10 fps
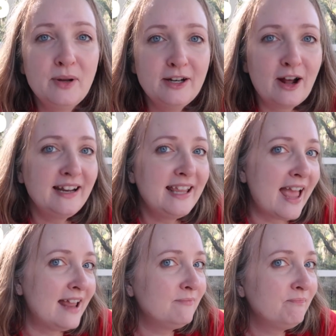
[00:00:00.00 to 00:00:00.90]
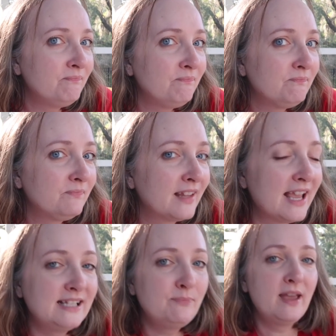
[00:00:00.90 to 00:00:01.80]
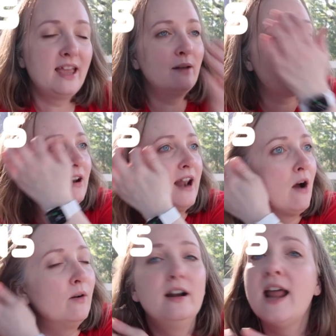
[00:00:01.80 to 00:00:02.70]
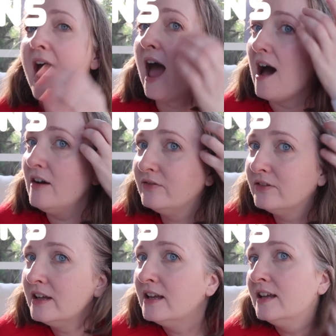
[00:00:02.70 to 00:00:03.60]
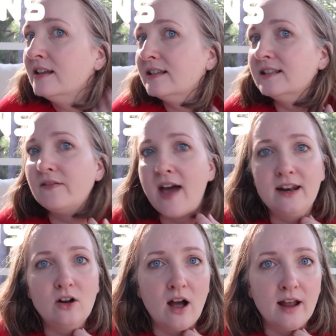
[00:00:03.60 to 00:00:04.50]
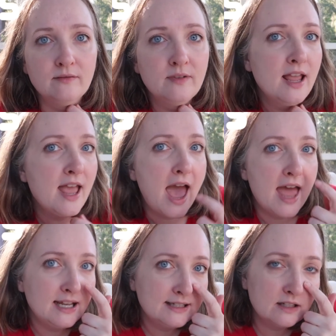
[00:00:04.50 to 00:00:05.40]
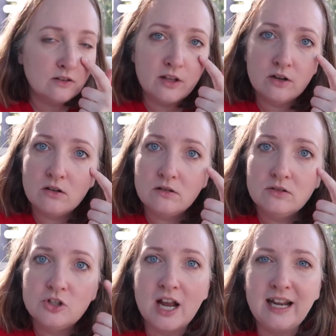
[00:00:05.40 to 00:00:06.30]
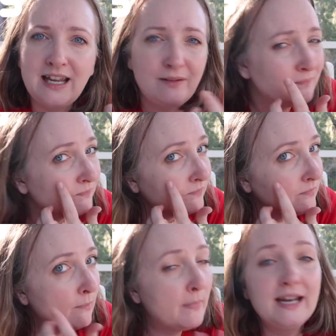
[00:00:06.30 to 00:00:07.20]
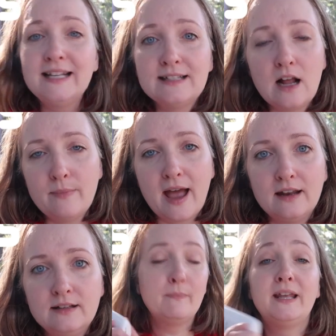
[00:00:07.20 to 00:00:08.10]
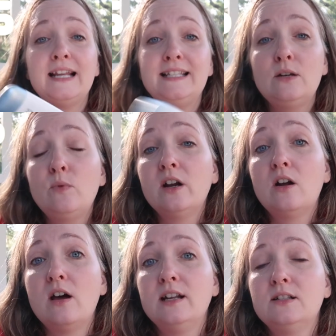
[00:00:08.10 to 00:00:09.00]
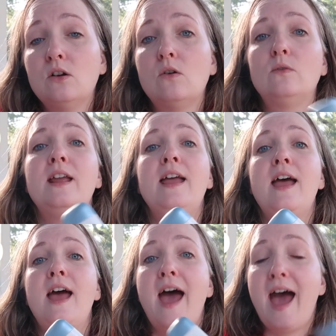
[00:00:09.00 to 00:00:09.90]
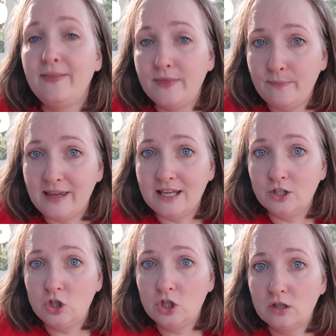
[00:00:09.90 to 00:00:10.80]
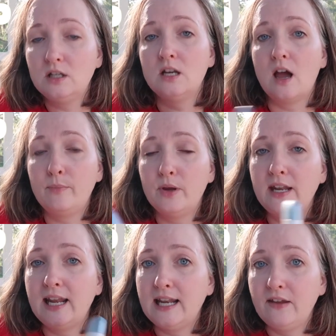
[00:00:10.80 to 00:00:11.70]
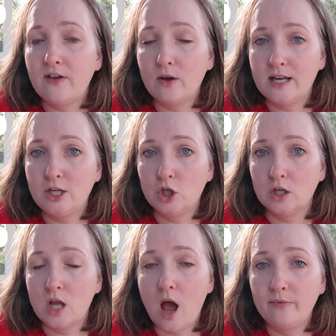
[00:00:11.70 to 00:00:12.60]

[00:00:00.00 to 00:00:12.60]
Put it on again. It's been about an hour and a half since I've had it on. And it's a little shiny, but it's not bad. But I did wear it on its own at the beach. Did not put any foundation on top